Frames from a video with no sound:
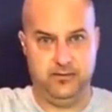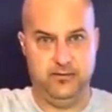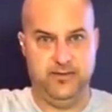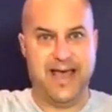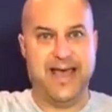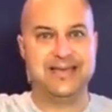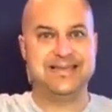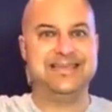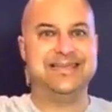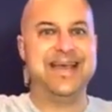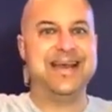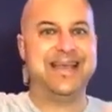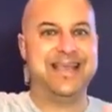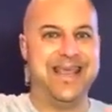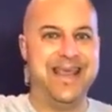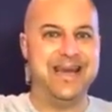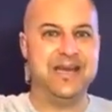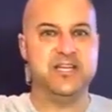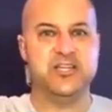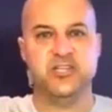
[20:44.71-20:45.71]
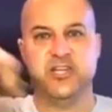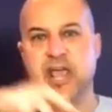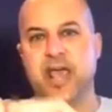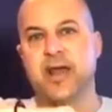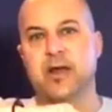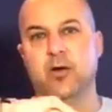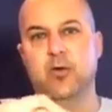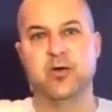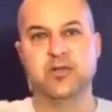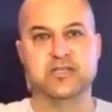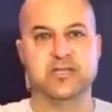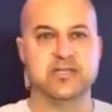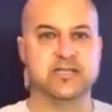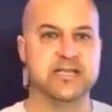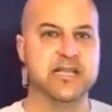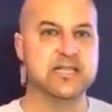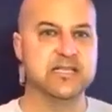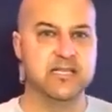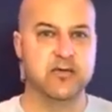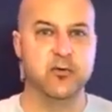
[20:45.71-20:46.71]
that dedicated channel, which
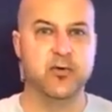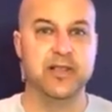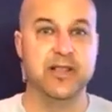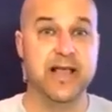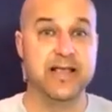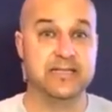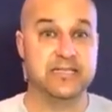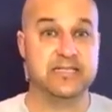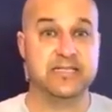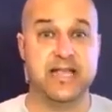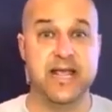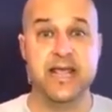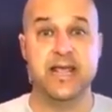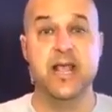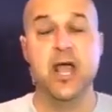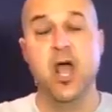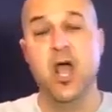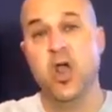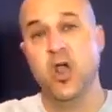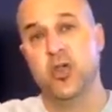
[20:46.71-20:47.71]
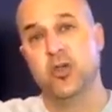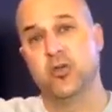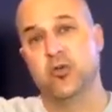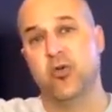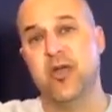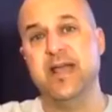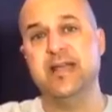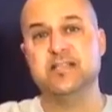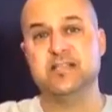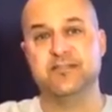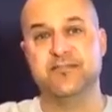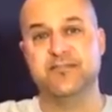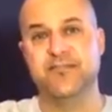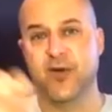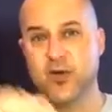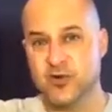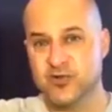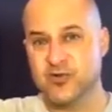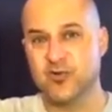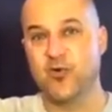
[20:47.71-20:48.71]
essentially we like to say creates a
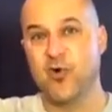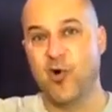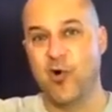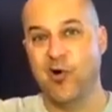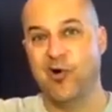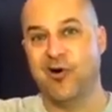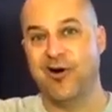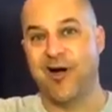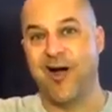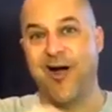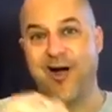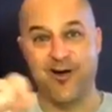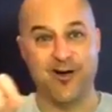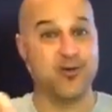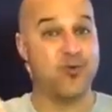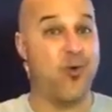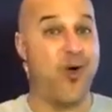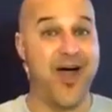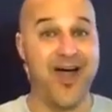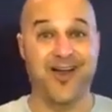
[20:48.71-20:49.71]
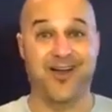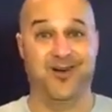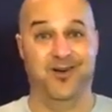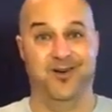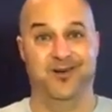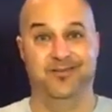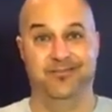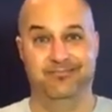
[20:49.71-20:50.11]
virtual hard wire